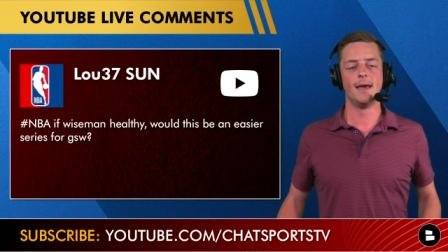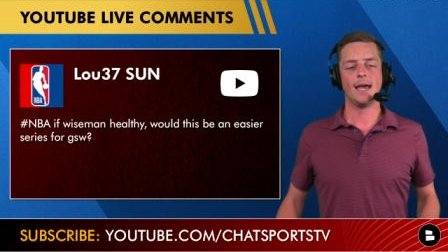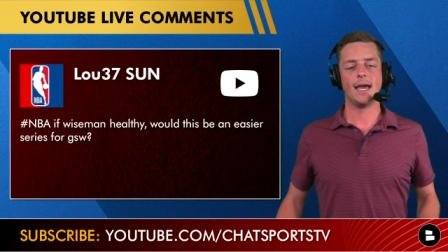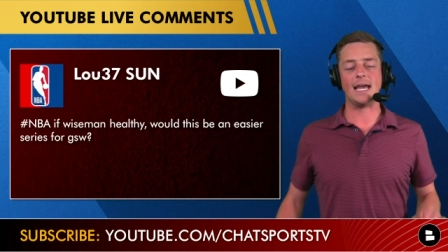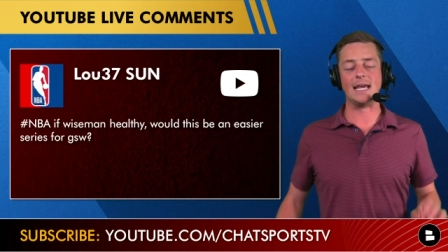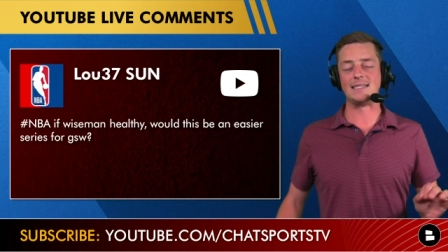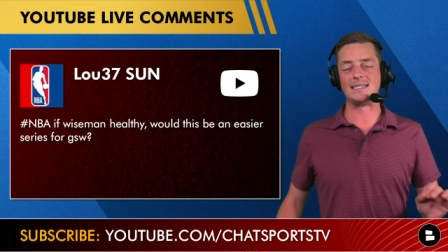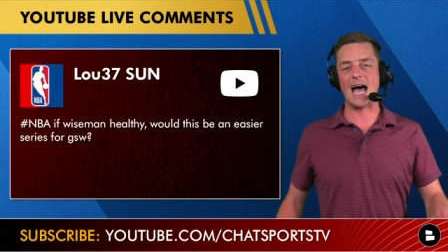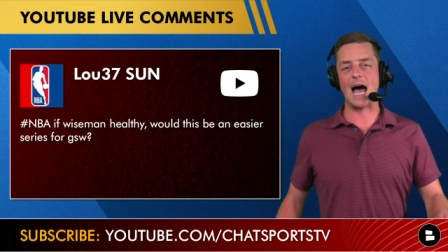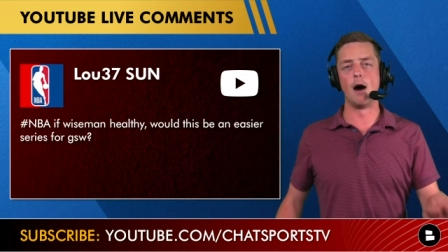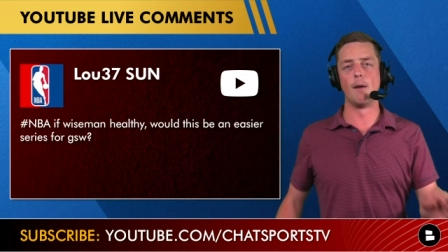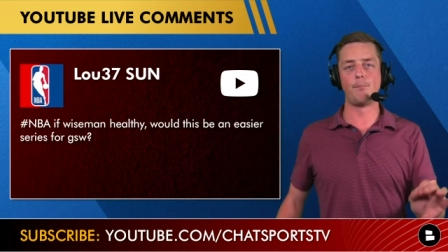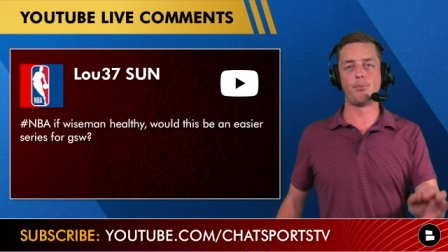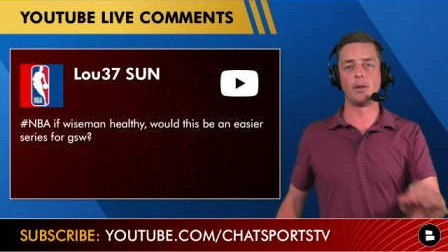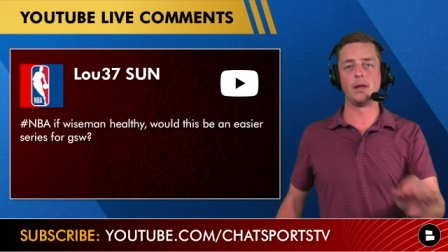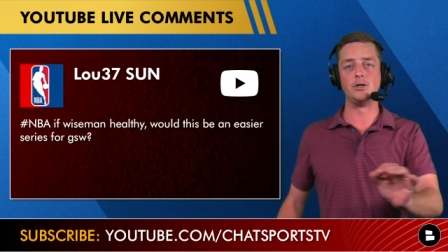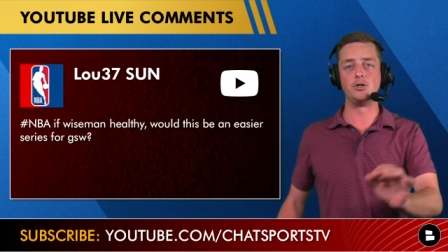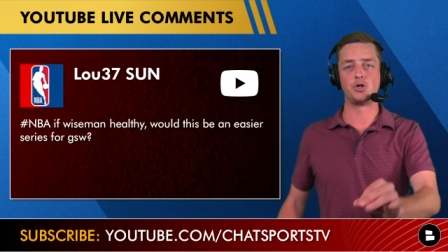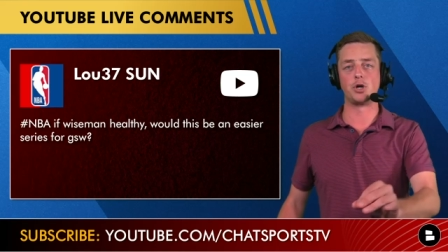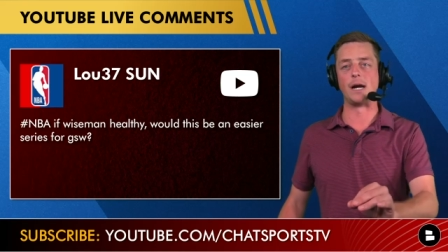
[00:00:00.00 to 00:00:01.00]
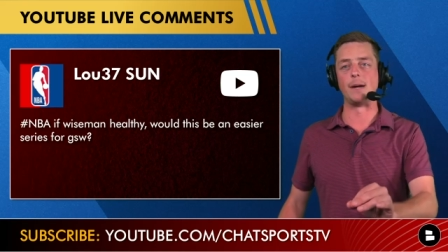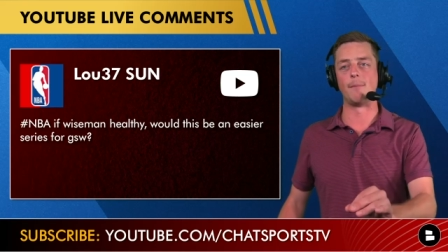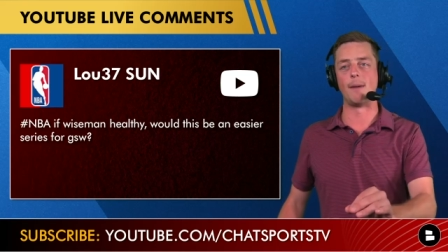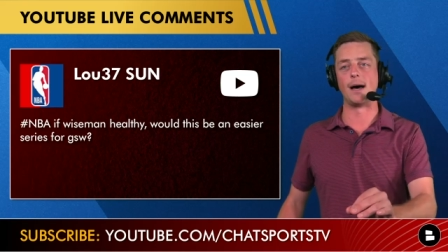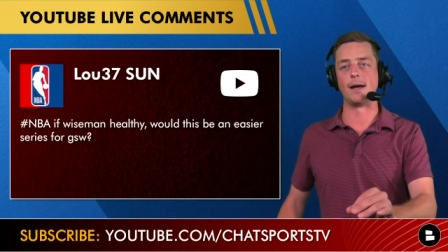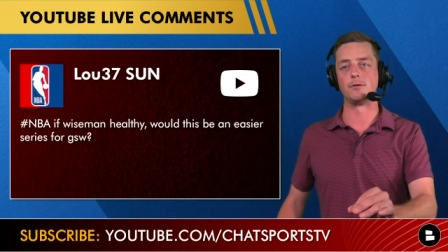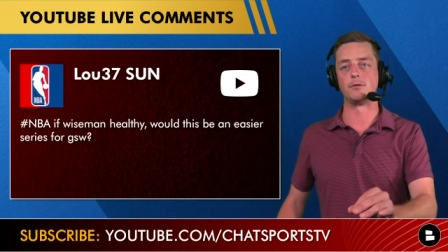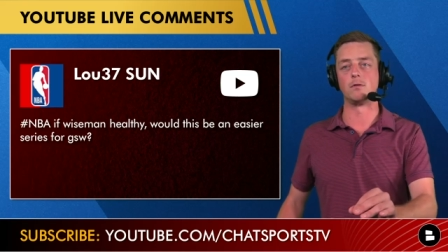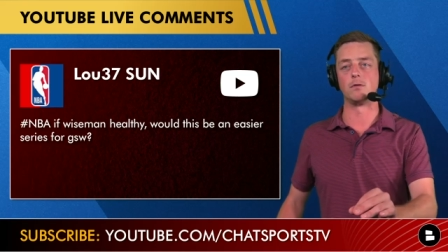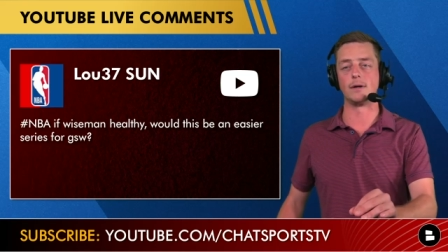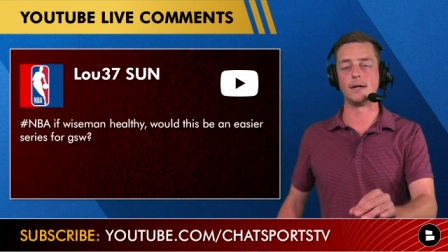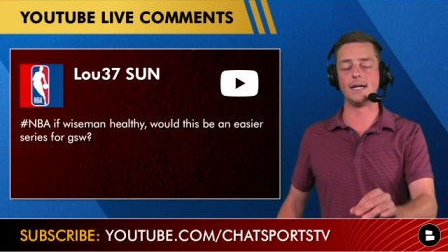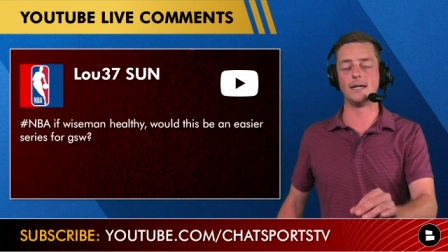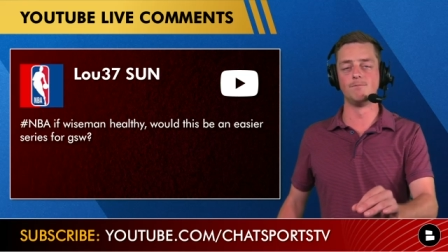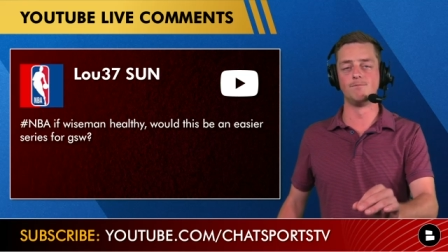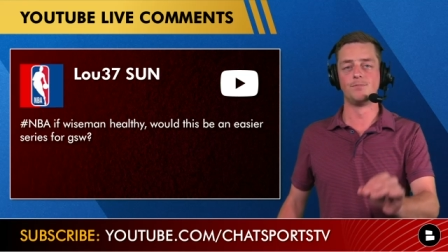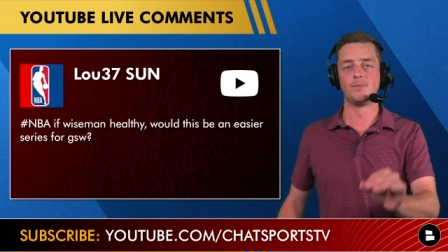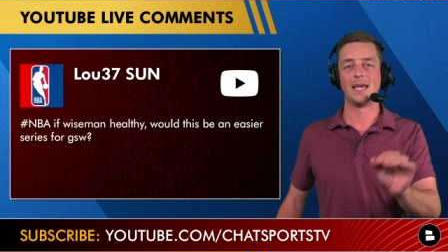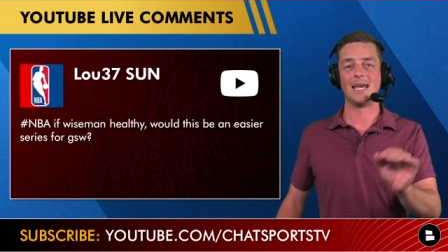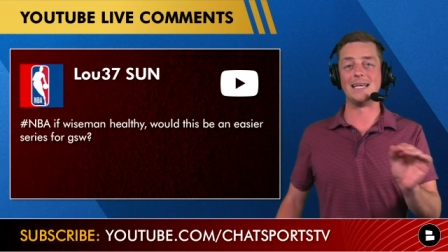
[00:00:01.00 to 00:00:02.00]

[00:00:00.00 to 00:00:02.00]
He's outplayed Draymond Green.